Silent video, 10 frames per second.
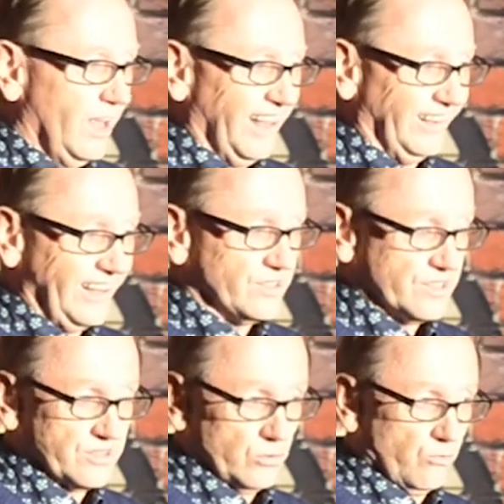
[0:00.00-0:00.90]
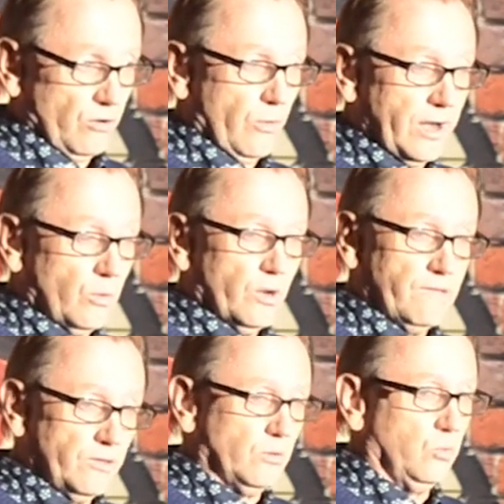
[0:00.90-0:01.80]
lettuce that'll grow anywhere
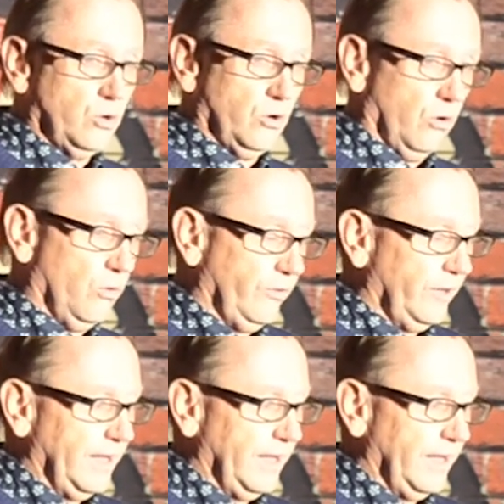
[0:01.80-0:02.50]
in the world